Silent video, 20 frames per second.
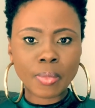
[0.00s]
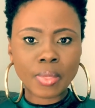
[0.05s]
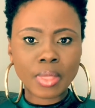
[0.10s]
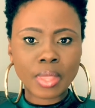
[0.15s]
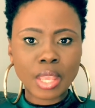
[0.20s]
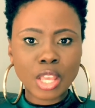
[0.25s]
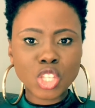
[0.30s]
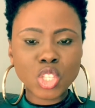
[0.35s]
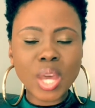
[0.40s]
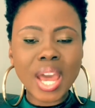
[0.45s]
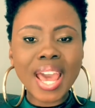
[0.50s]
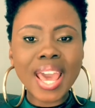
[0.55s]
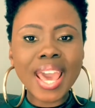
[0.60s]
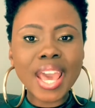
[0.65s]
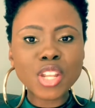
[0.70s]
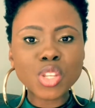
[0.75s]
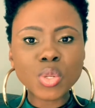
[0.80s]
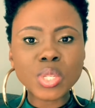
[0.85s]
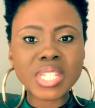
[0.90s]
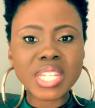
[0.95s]
So I had
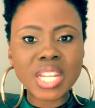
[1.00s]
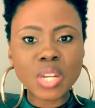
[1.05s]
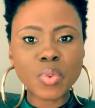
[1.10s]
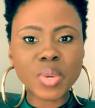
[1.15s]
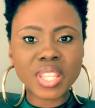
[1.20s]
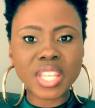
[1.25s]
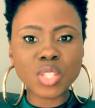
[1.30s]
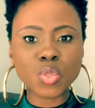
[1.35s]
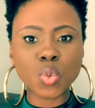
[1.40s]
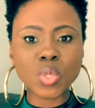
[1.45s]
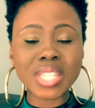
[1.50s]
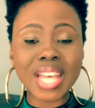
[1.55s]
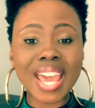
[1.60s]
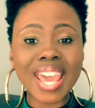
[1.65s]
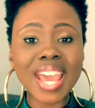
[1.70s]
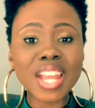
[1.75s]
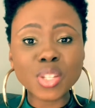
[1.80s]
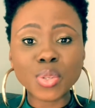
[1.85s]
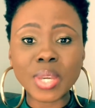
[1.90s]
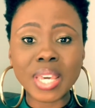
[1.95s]
to deal with these wounds. I
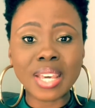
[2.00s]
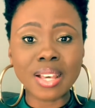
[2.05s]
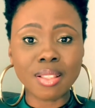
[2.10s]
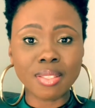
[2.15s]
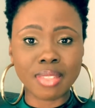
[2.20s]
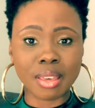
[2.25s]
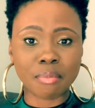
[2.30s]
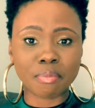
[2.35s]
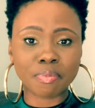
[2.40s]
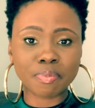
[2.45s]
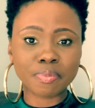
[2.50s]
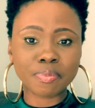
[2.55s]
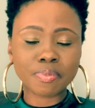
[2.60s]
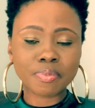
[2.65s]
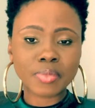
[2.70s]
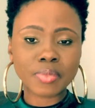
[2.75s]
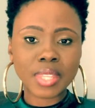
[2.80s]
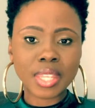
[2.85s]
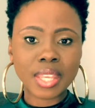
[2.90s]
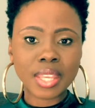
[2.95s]
had to heal them
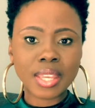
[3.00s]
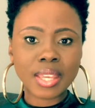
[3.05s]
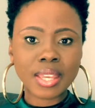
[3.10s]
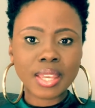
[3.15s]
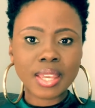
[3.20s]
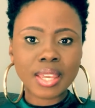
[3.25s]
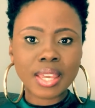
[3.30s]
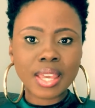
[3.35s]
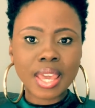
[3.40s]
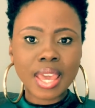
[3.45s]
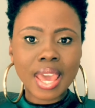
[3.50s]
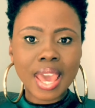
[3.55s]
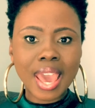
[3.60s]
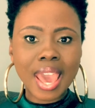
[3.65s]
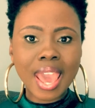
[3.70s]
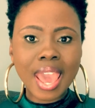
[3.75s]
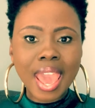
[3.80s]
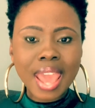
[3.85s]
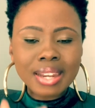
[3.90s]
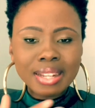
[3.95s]

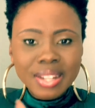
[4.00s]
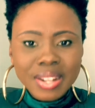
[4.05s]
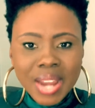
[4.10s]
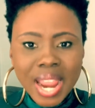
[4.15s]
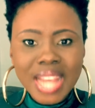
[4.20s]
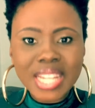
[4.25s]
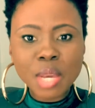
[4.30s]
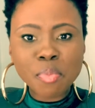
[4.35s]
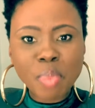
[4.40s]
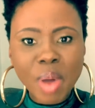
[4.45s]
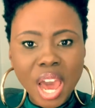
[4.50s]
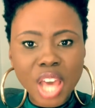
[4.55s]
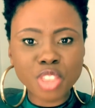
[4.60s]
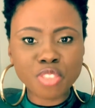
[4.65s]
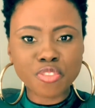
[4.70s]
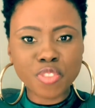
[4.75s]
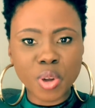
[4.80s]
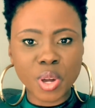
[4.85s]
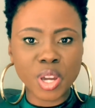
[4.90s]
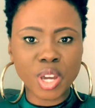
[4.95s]
and create a path
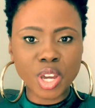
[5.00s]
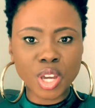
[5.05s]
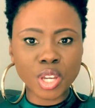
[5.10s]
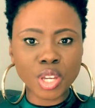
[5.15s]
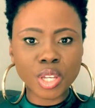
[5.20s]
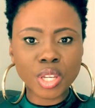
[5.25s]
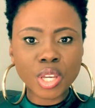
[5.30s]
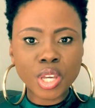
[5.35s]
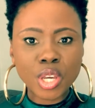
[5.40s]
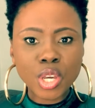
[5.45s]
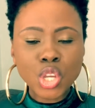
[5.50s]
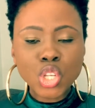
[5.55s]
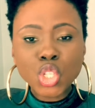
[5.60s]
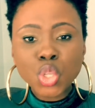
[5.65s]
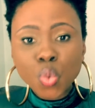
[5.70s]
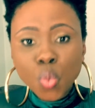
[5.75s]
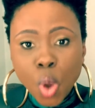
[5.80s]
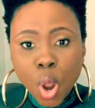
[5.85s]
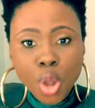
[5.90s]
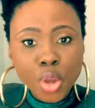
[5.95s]
for her to
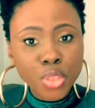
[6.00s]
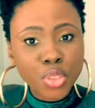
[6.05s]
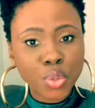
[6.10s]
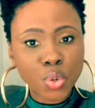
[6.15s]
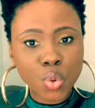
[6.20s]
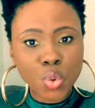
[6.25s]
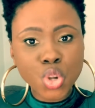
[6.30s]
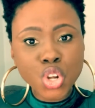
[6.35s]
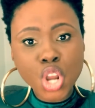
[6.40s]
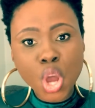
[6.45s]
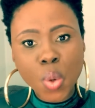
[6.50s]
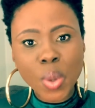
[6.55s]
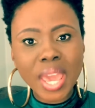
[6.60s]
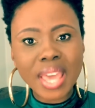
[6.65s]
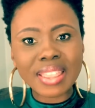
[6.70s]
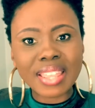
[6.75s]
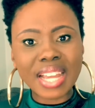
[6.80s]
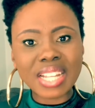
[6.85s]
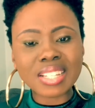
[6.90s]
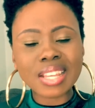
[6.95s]
walk through, knowing
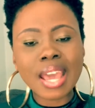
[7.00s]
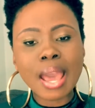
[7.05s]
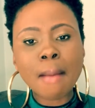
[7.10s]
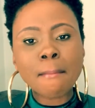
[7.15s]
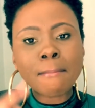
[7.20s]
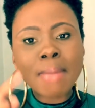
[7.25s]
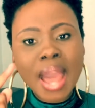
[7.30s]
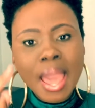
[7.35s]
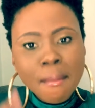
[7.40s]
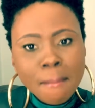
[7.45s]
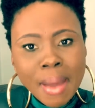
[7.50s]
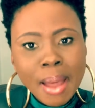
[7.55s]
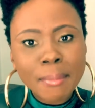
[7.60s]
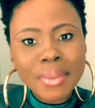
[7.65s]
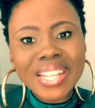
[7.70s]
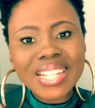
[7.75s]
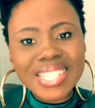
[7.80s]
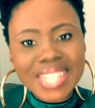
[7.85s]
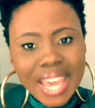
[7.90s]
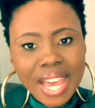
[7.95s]
that my mommy
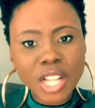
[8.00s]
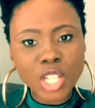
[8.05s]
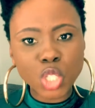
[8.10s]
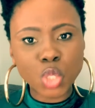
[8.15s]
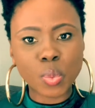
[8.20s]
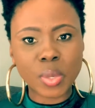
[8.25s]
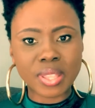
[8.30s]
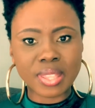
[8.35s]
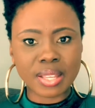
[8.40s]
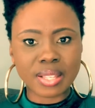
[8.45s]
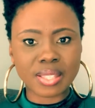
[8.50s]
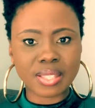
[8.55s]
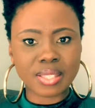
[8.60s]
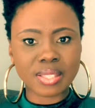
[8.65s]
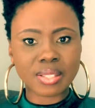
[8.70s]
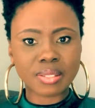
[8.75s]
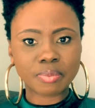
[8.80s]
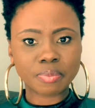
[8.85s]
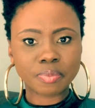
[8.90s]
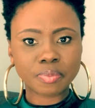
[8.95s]
dealt with this.
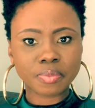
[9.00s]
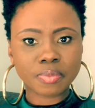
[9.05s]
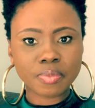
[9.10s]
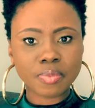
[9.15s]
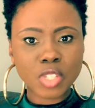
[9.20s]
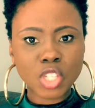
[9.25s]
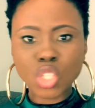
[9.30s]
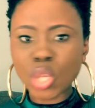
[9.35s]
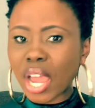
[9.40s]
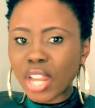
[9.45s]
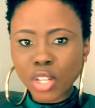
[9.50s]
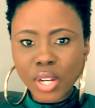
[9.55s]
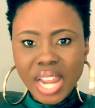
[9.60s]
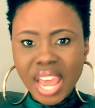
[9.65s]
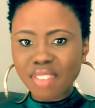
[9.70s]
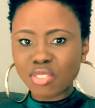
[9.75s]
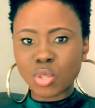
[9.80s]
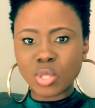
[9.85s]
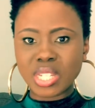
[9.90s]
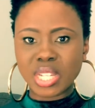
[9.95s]
So I don't have
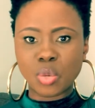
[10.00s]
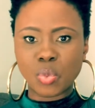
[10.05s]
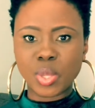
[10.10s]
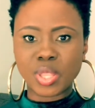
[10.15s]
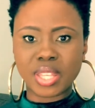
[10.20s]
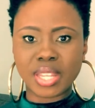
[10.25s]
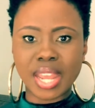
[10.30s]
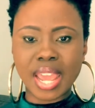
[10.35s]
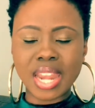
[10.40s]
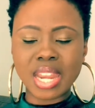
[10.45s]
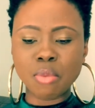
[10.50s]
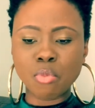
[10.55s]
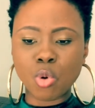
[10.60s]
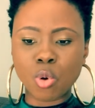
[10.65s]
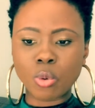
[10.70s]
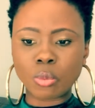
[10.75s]
to deal with it anymore.